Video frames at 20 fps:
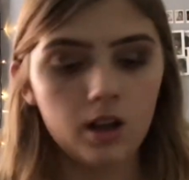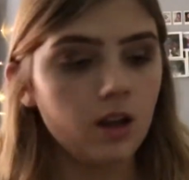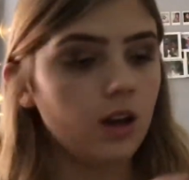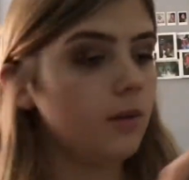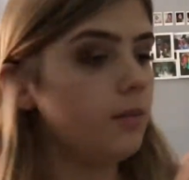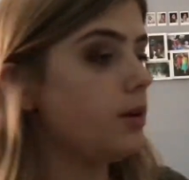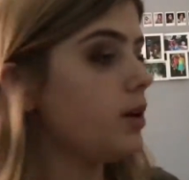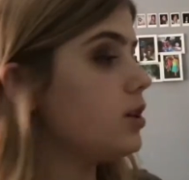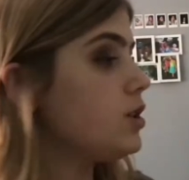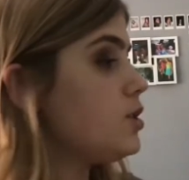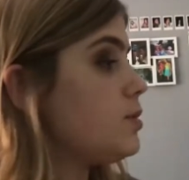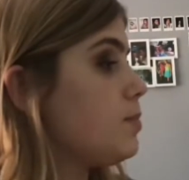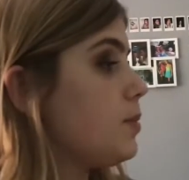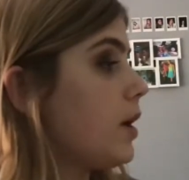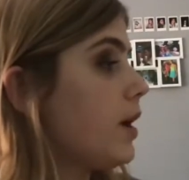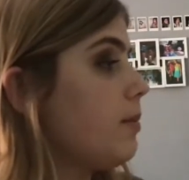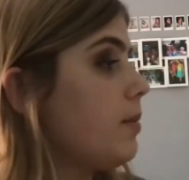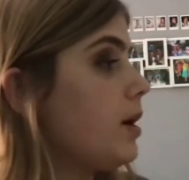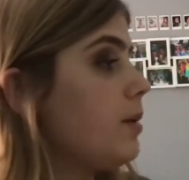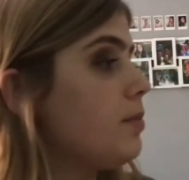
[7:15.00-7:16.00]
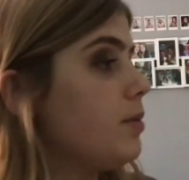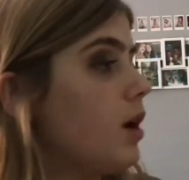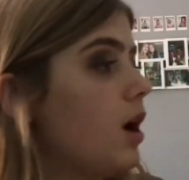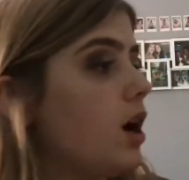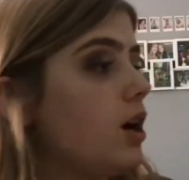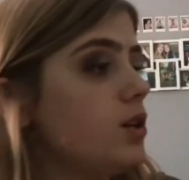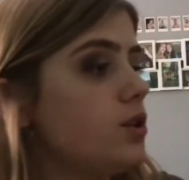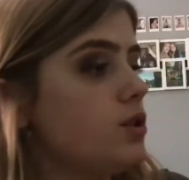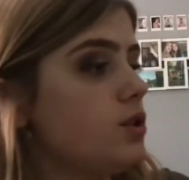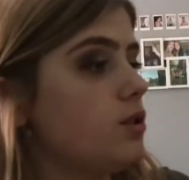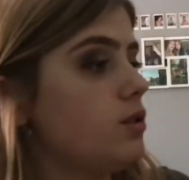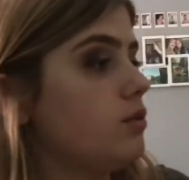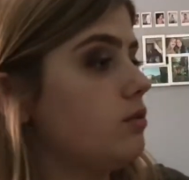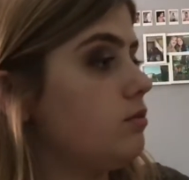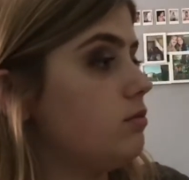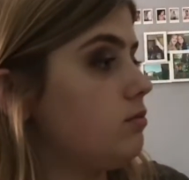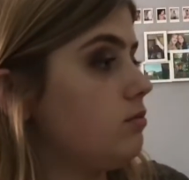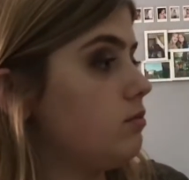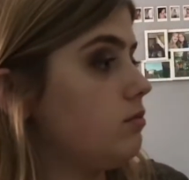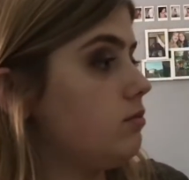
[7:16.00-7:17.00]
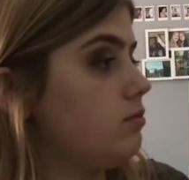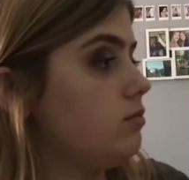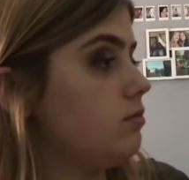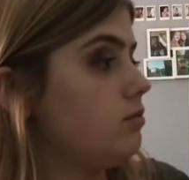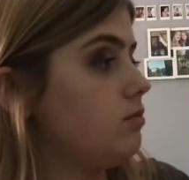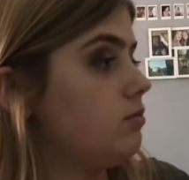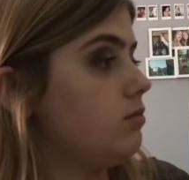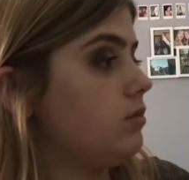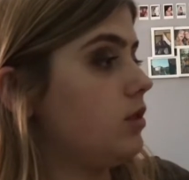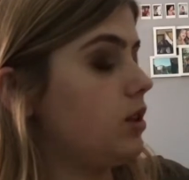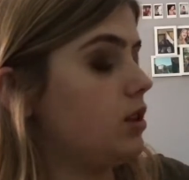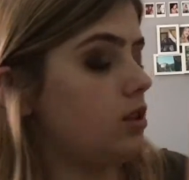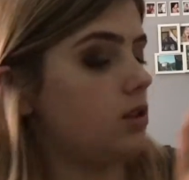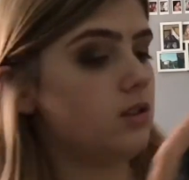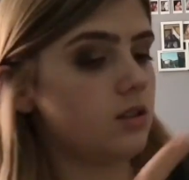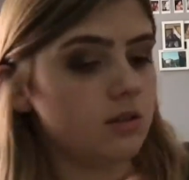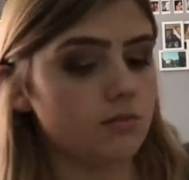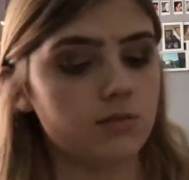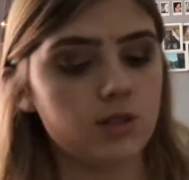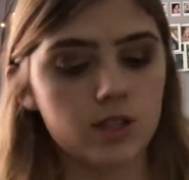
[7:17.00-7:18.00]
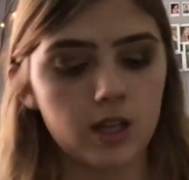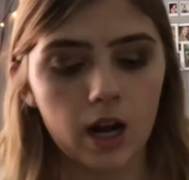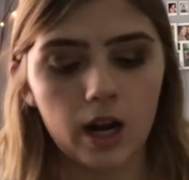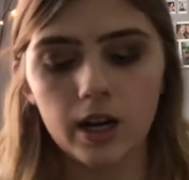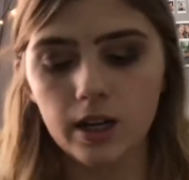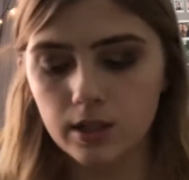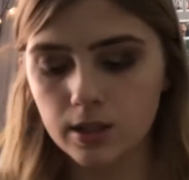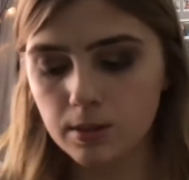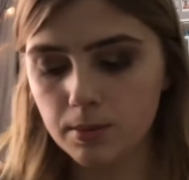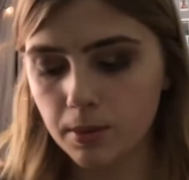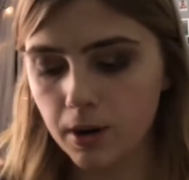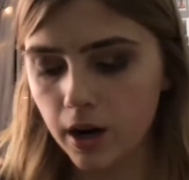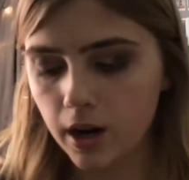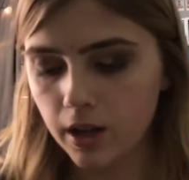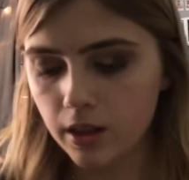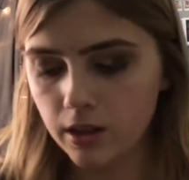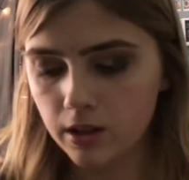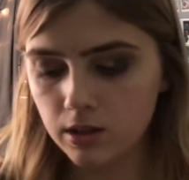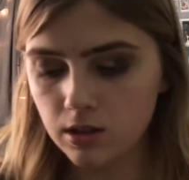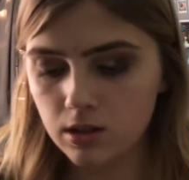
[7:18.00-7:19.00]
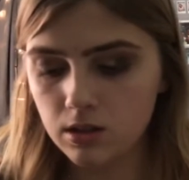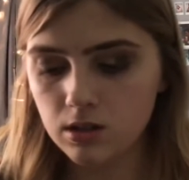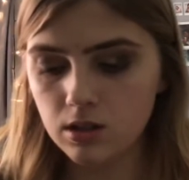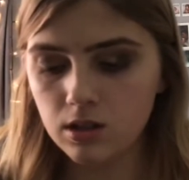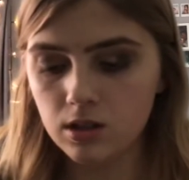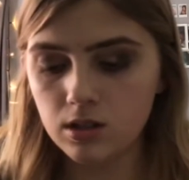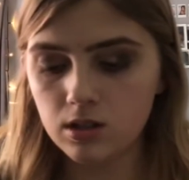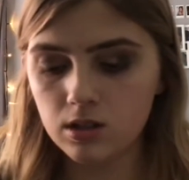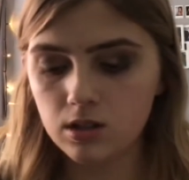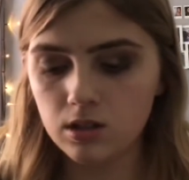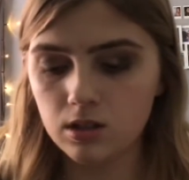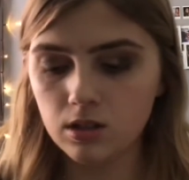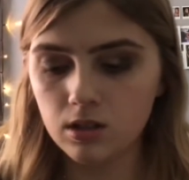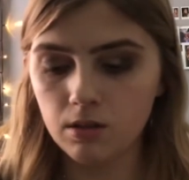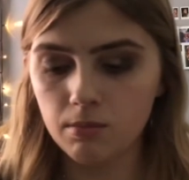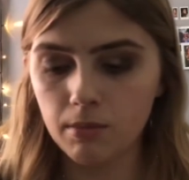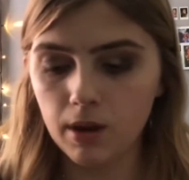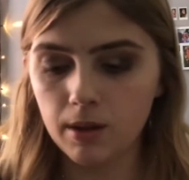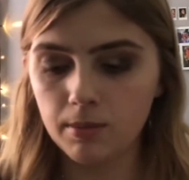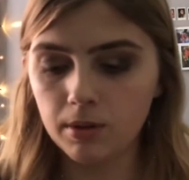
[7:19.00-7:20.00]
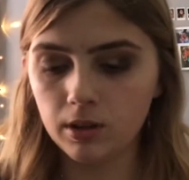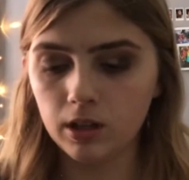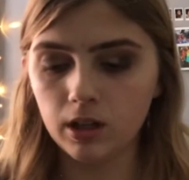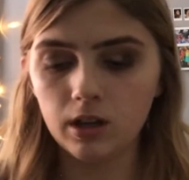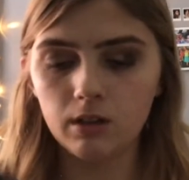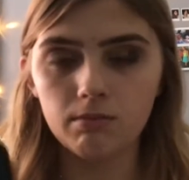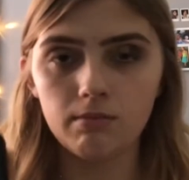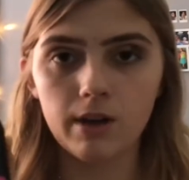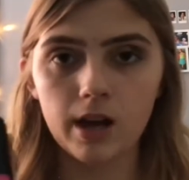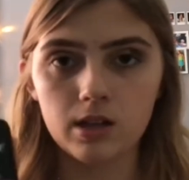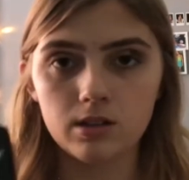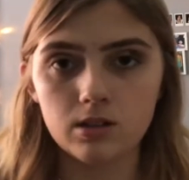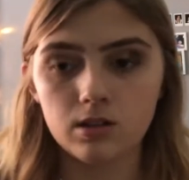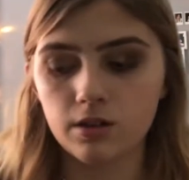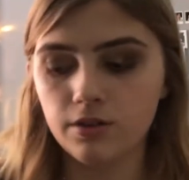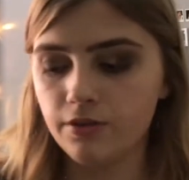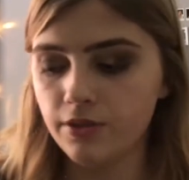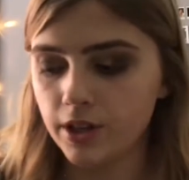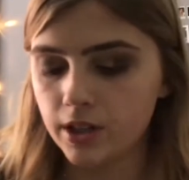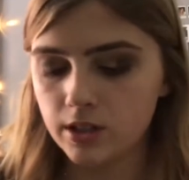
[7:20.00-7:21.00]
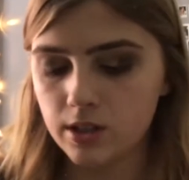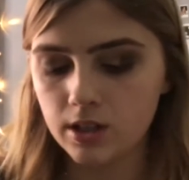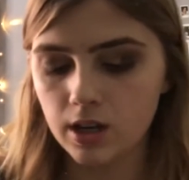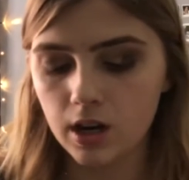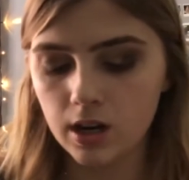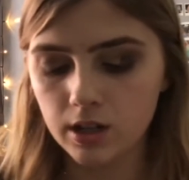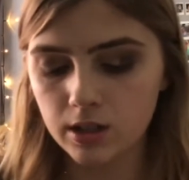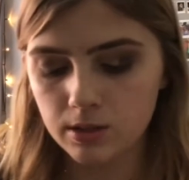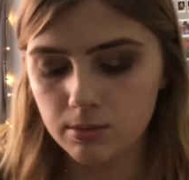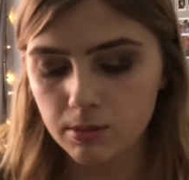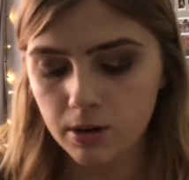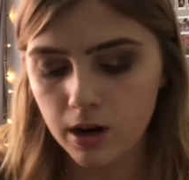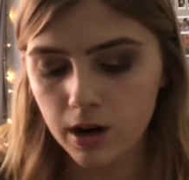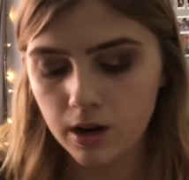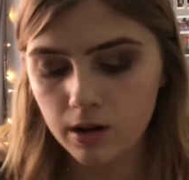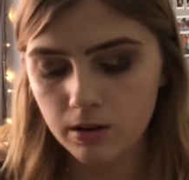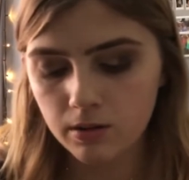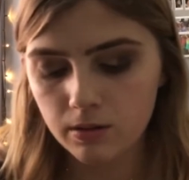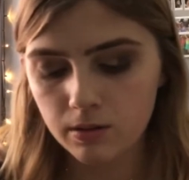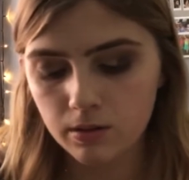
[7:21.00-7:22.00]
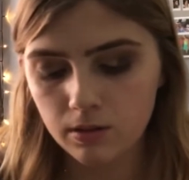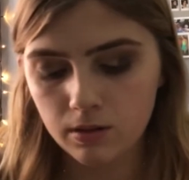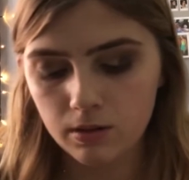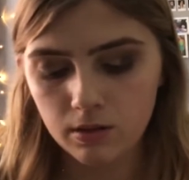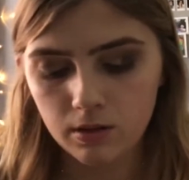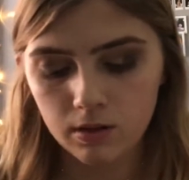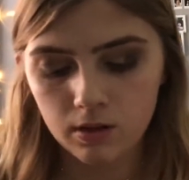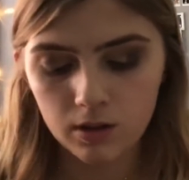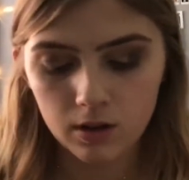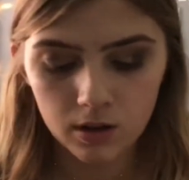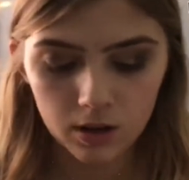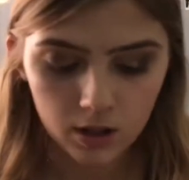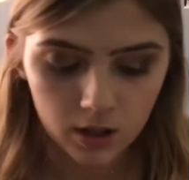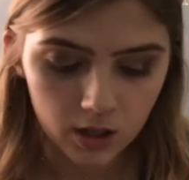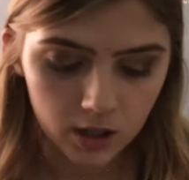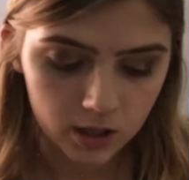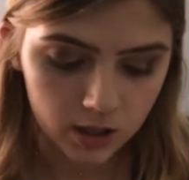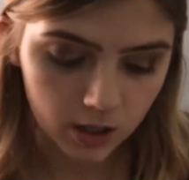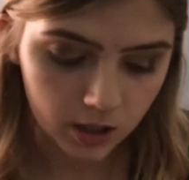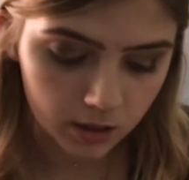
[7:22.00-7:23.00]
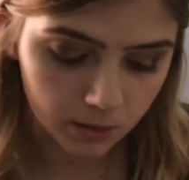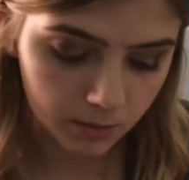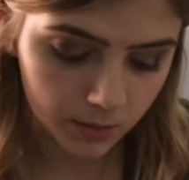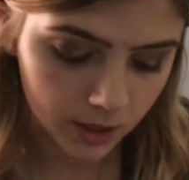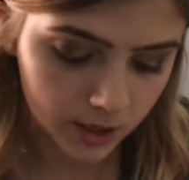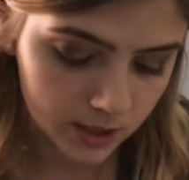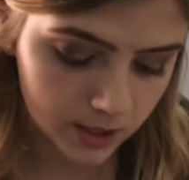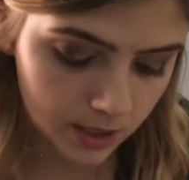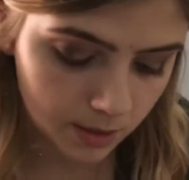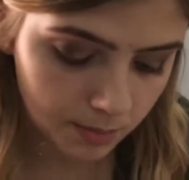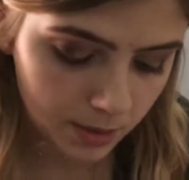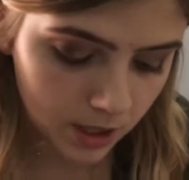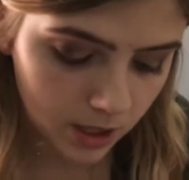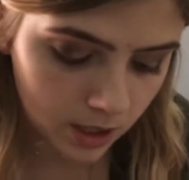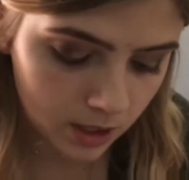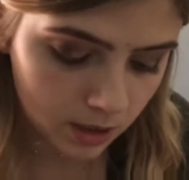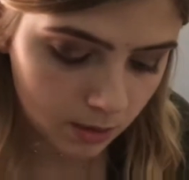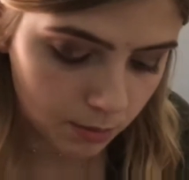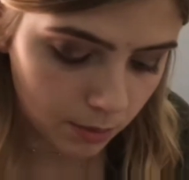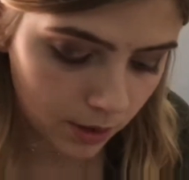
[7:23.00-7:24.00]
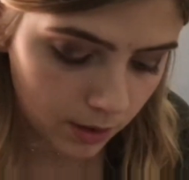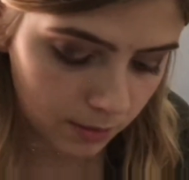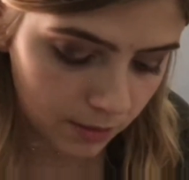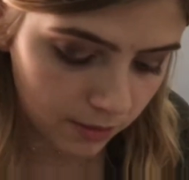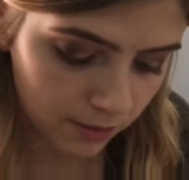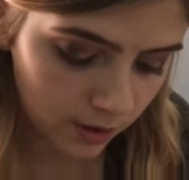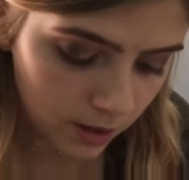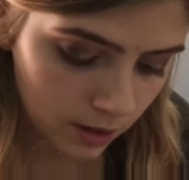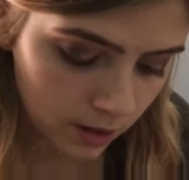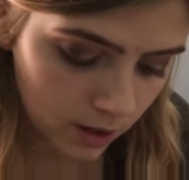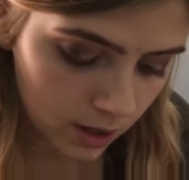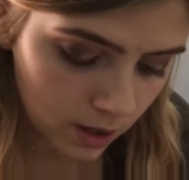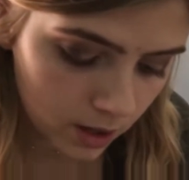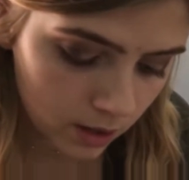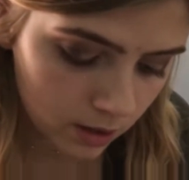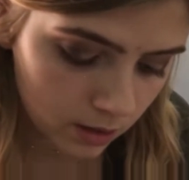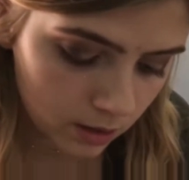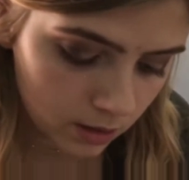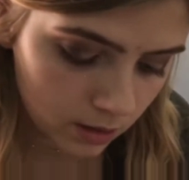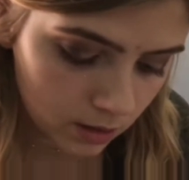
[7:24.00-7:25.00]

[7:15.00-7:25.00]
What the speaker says: I'm gonna spray my brush with some setting spray. This is just the Maybelline Master Fix setting spray. Then I'm gonna dip it into Primavera.